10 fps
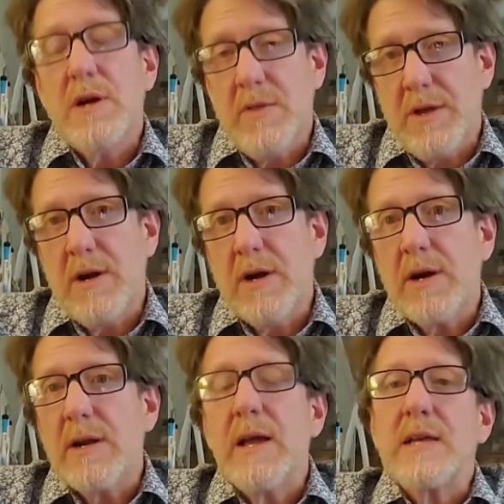on the
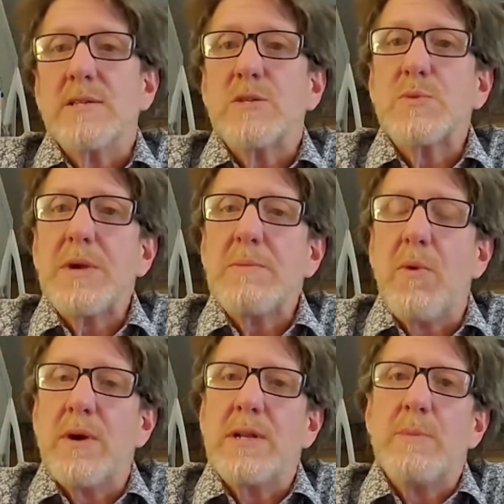card as a
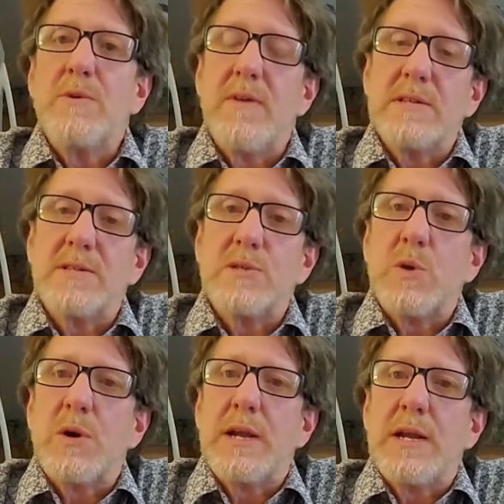springboard to improvise a
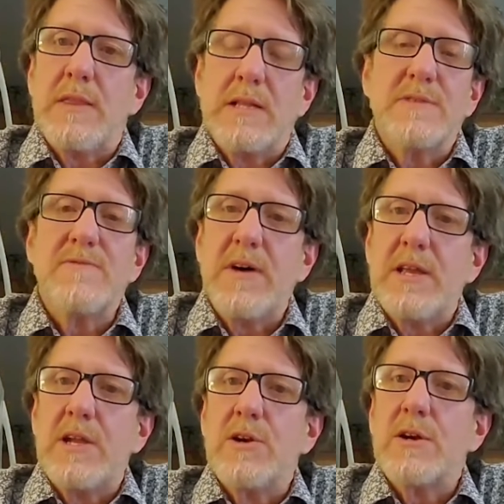story that's
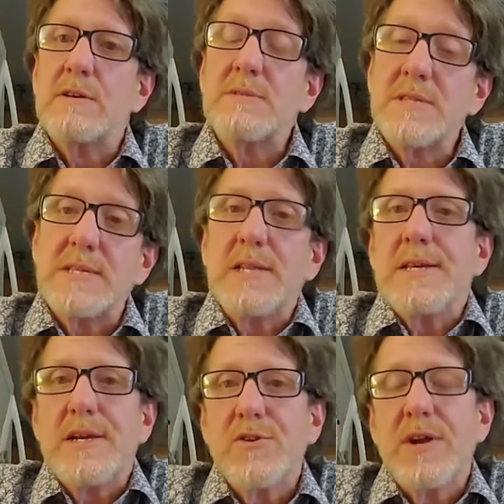funny or
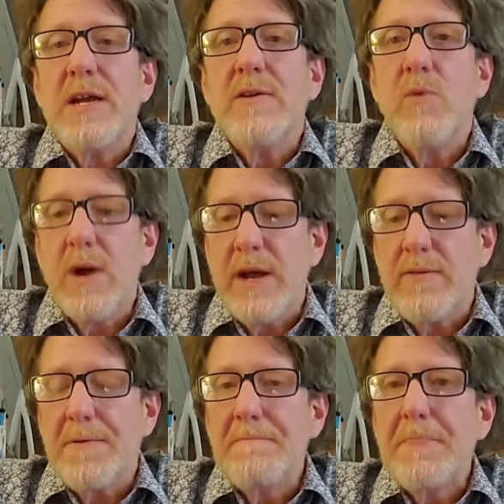silly, creative, whatever.